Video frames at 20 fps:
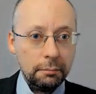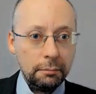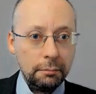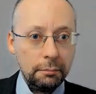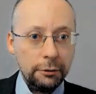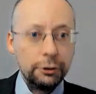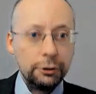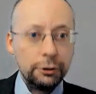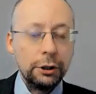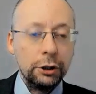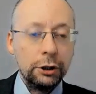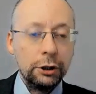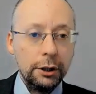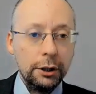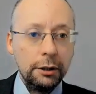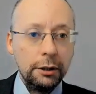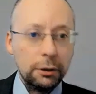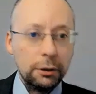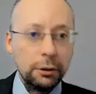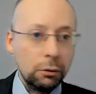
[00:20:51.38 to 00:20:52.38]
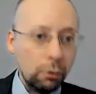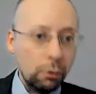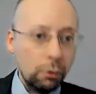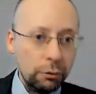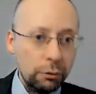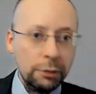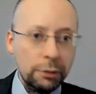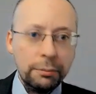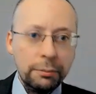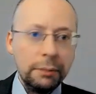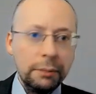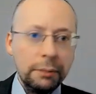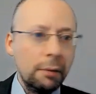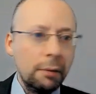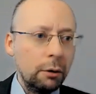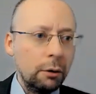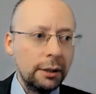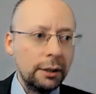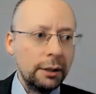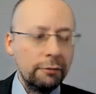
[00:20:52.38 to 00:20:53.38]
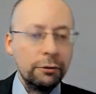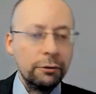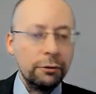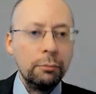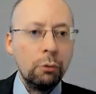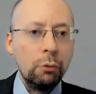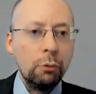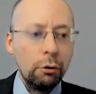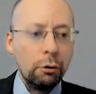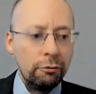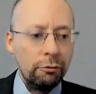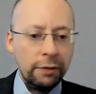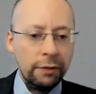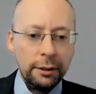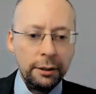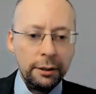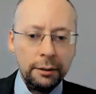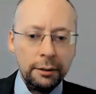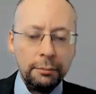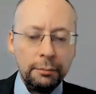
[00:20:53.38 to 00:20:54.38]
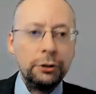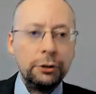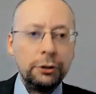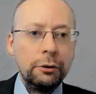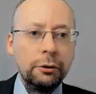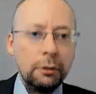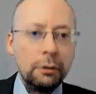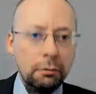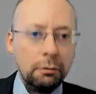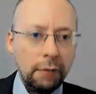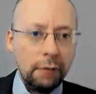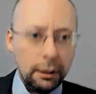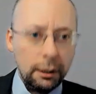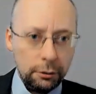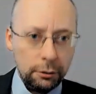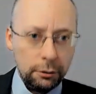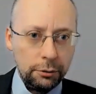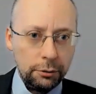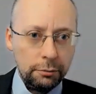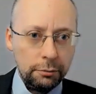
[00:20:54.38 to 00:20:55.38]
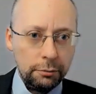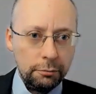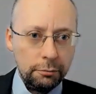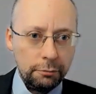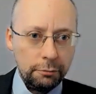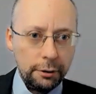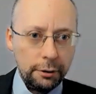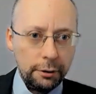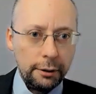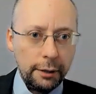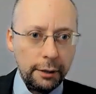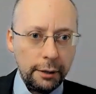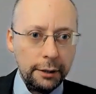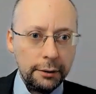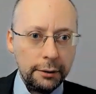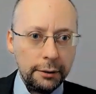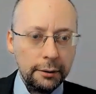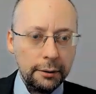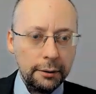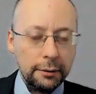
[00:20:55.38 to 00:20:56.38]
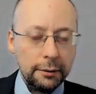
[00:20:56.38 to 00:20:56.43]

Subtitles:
This agenda must always be about something more than the material values, right?